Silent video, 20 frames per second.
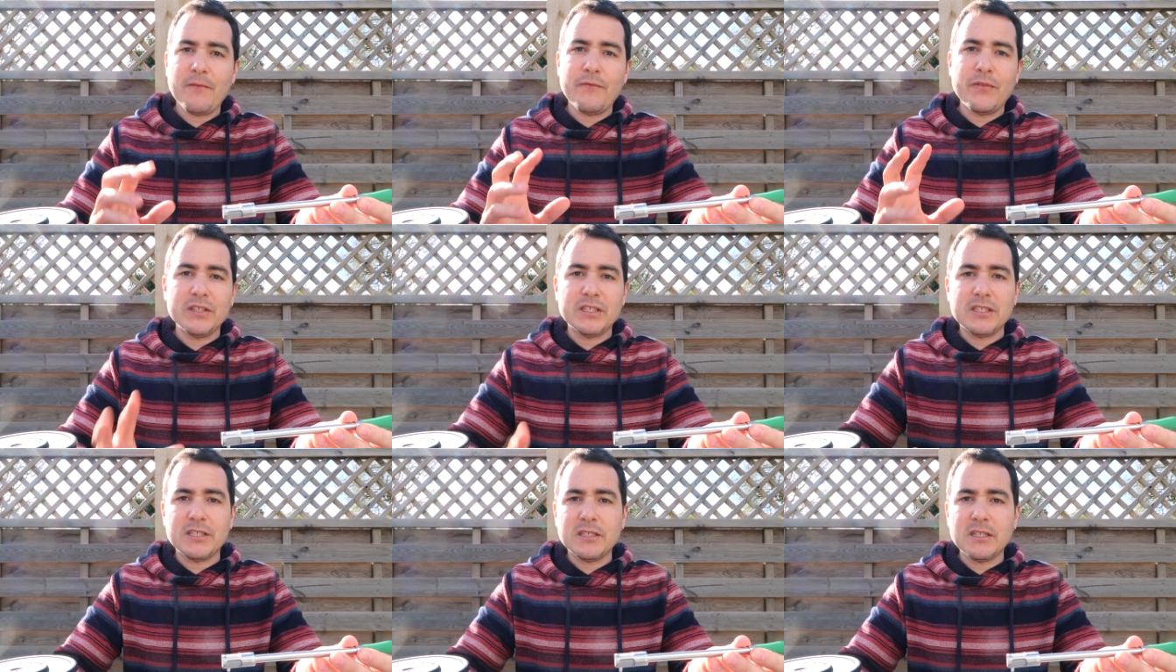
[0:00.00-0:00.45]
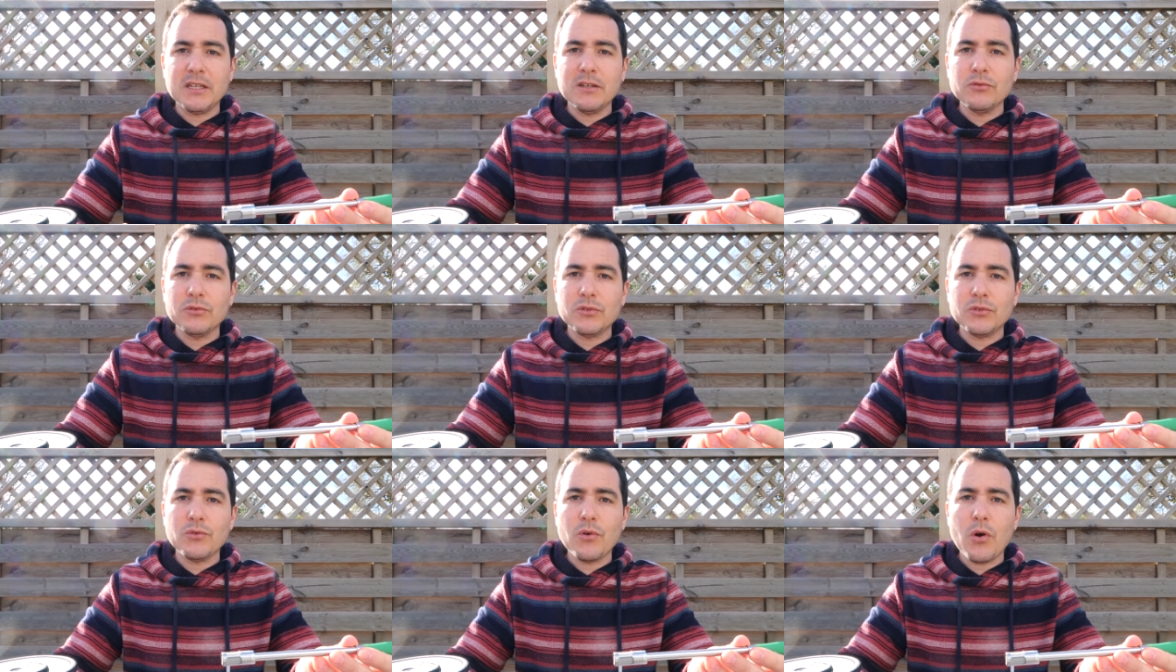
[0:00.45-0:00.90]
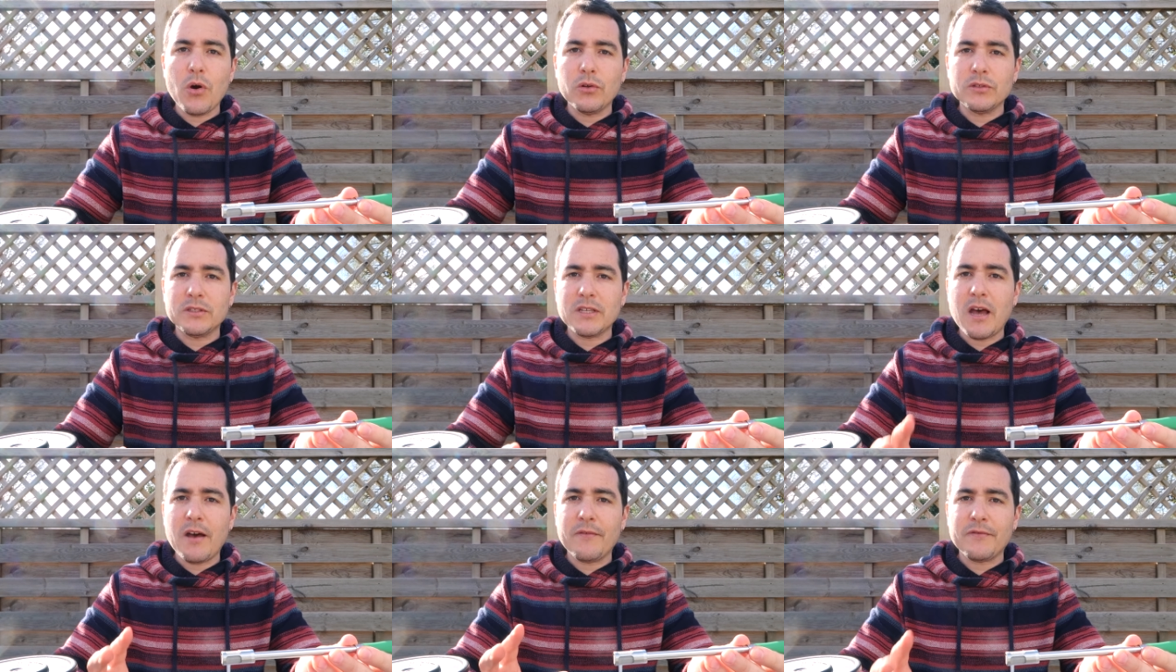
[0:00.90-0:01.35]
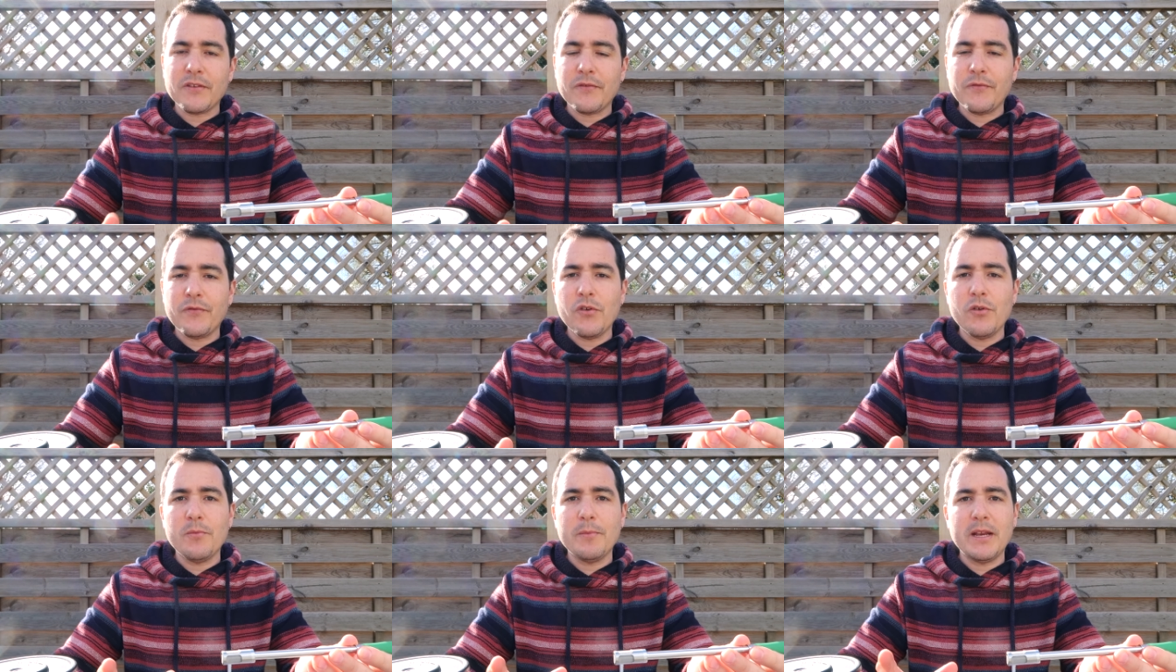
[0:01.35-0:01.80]
If it's still too hot after
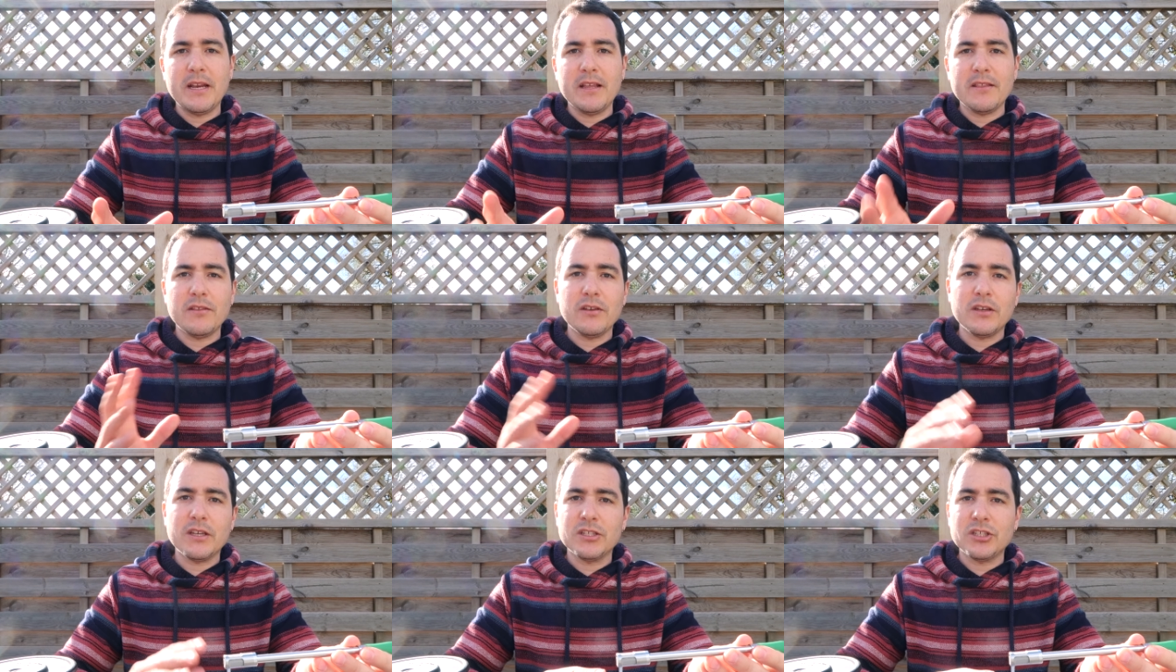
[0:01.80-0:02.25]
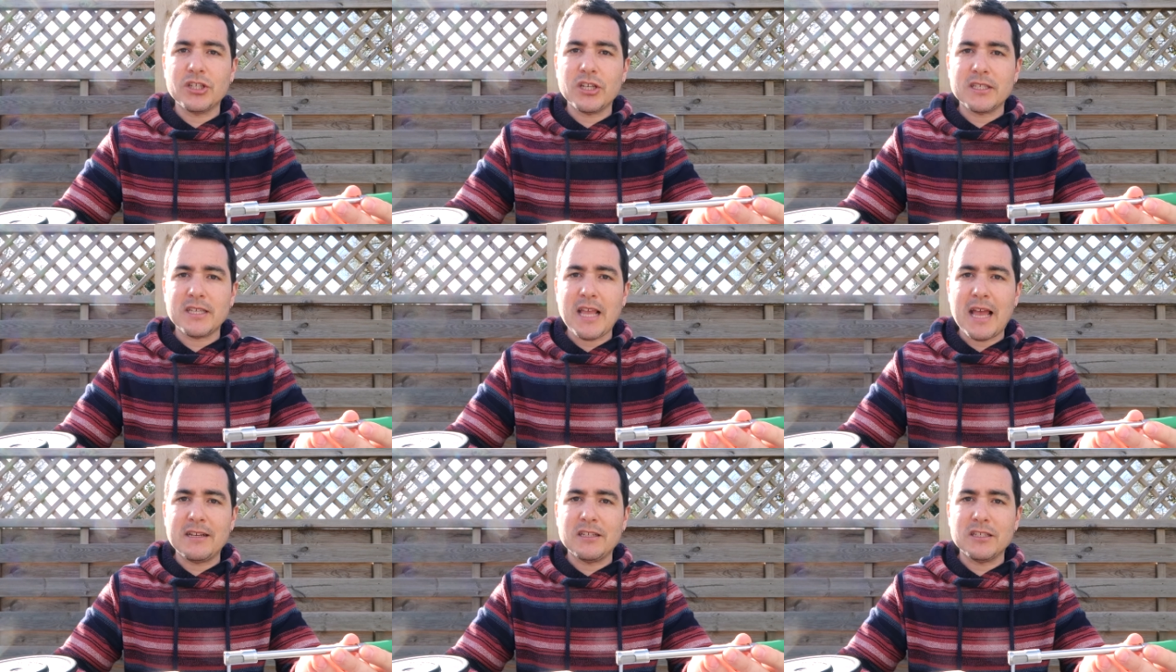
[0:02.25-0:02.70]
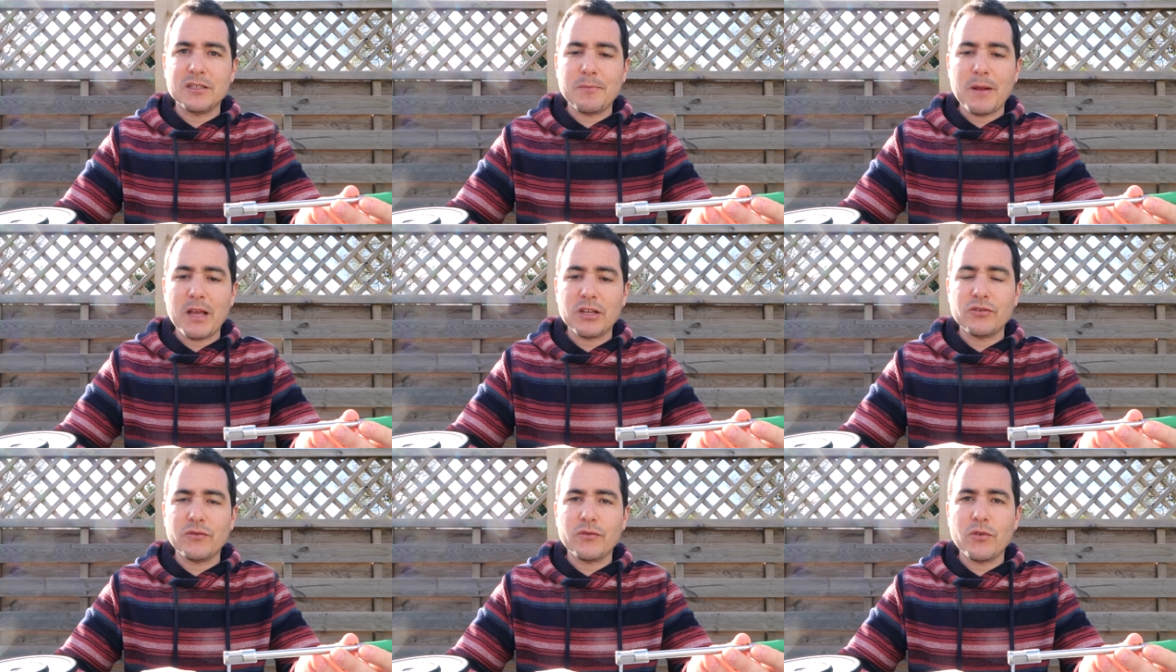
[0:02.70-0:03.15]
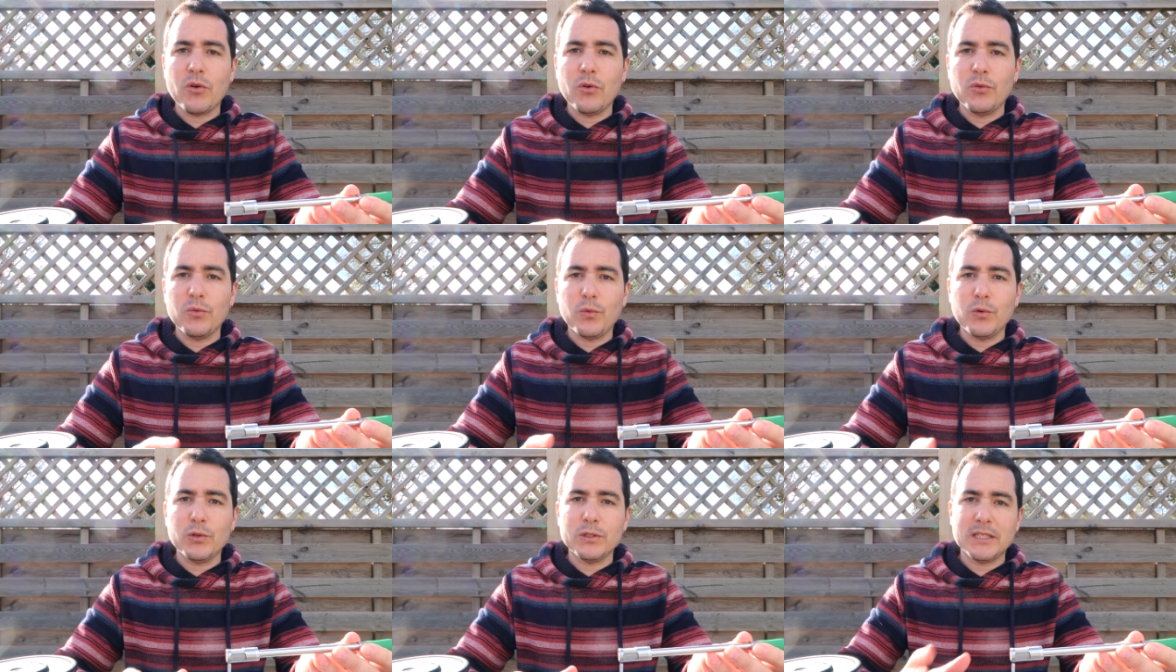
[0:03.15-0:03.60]
four minutes, you can just add a splash of
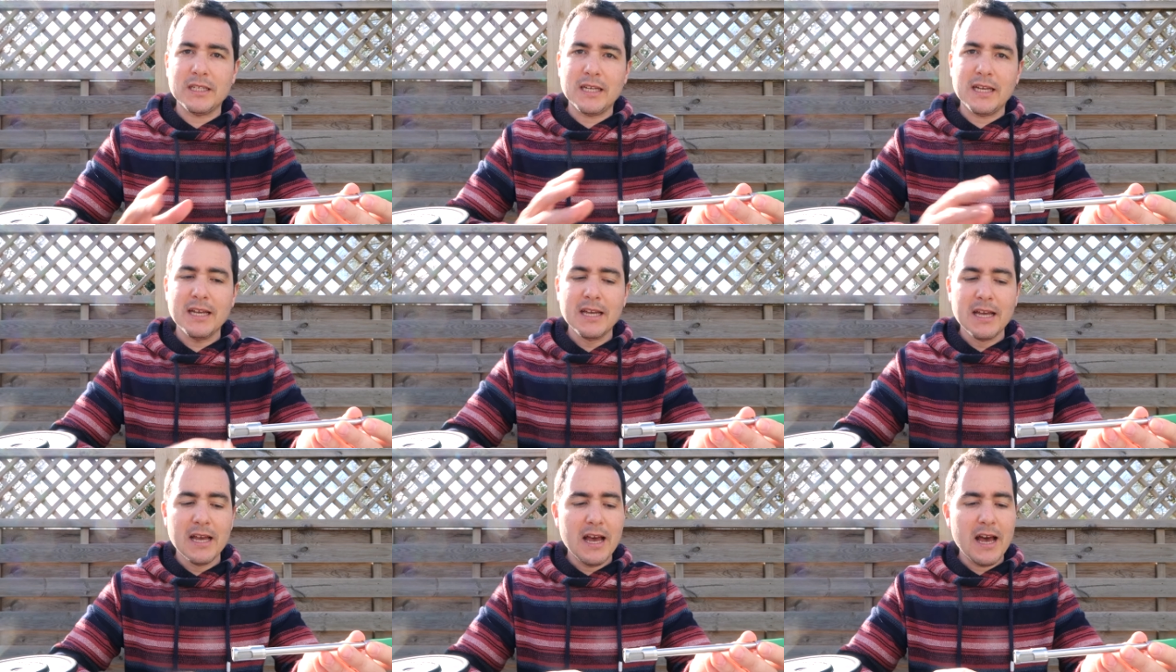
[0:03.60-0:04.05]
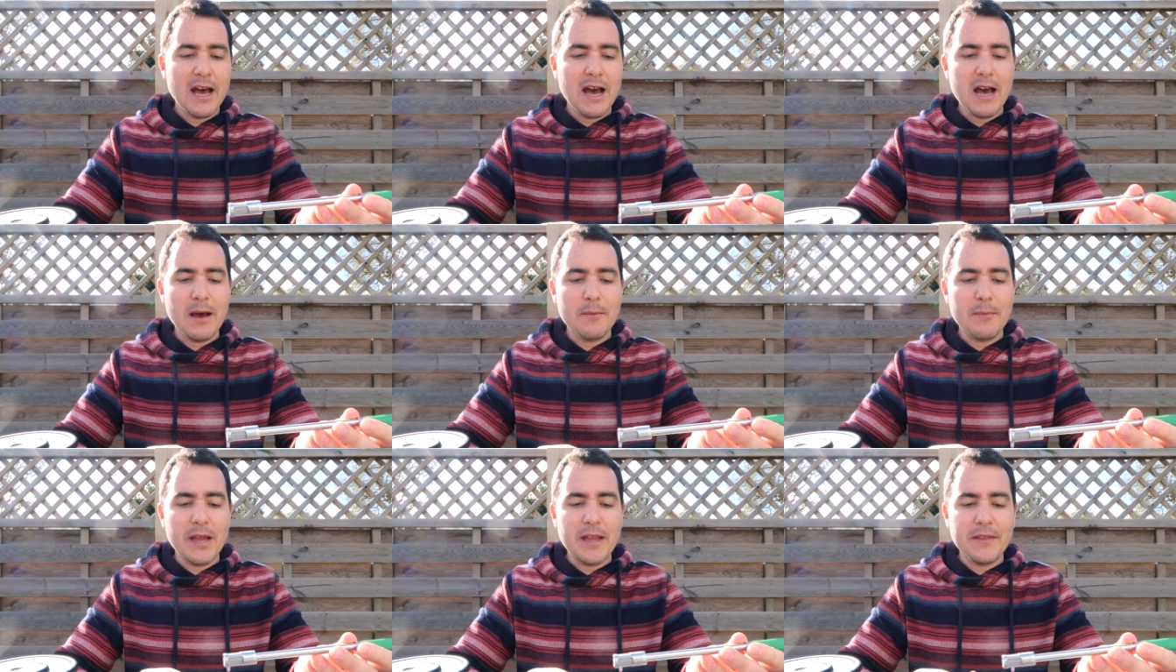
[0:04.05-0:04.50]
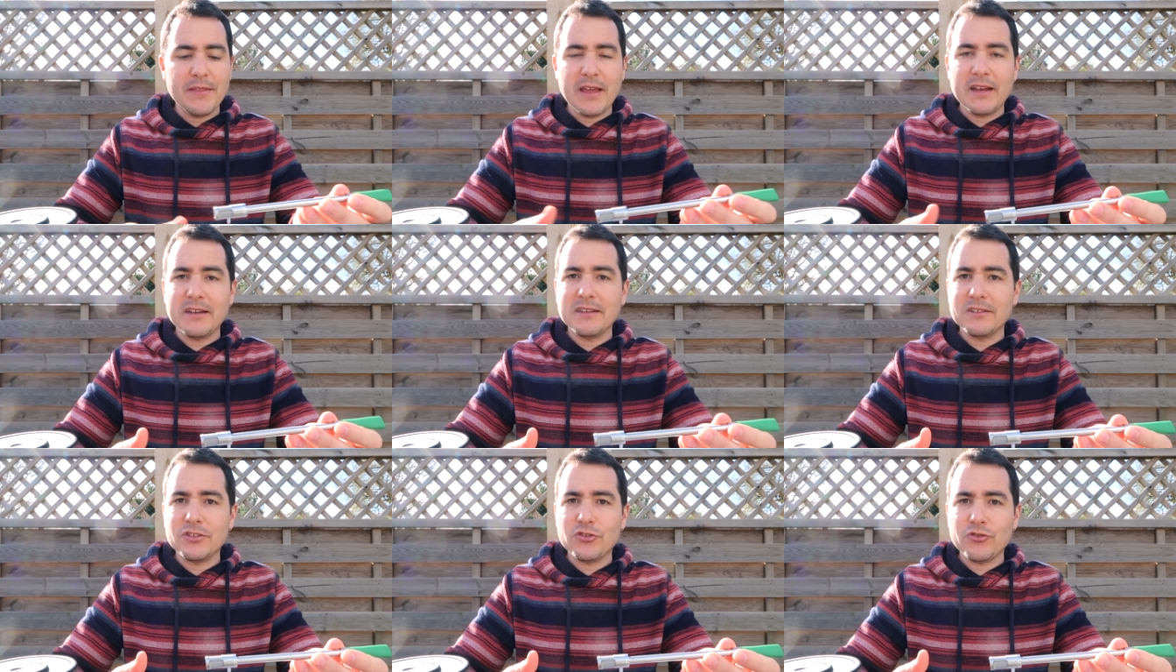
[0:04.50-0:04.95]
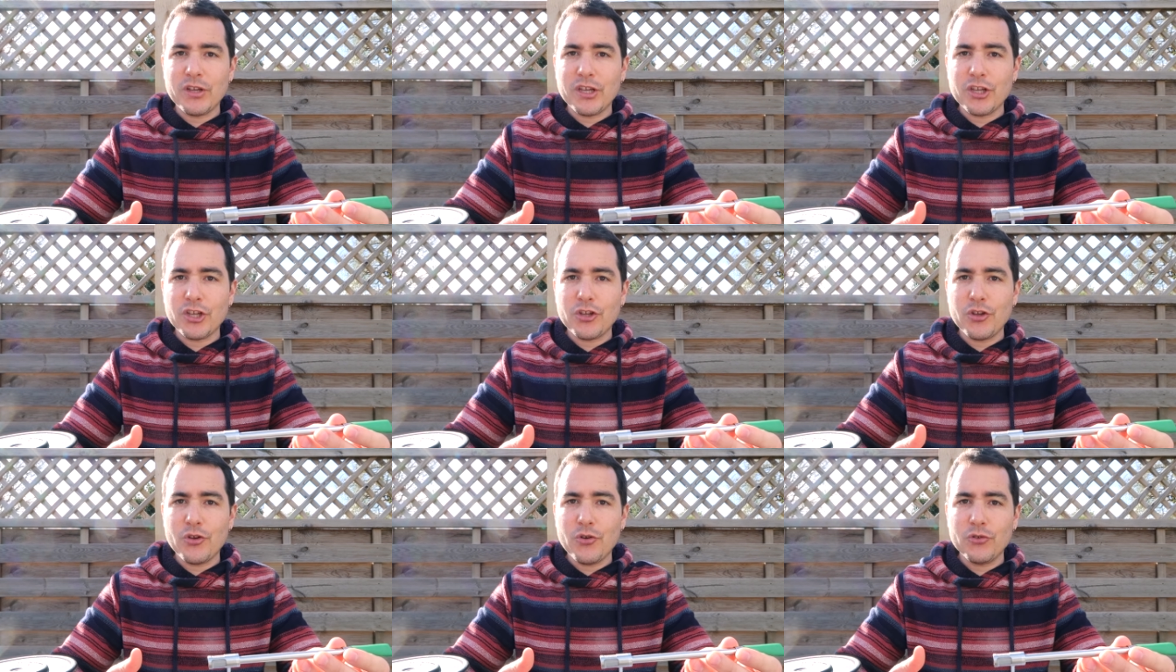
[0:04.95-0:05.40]
cold water um, and then
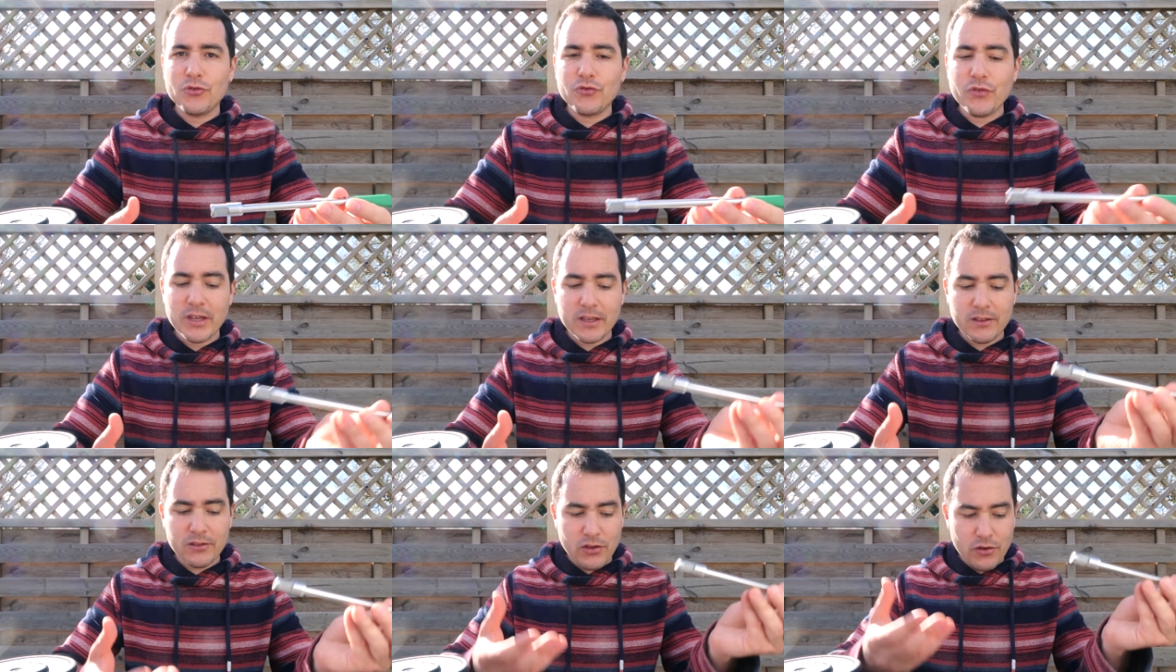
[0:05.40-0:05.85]
drink your drink.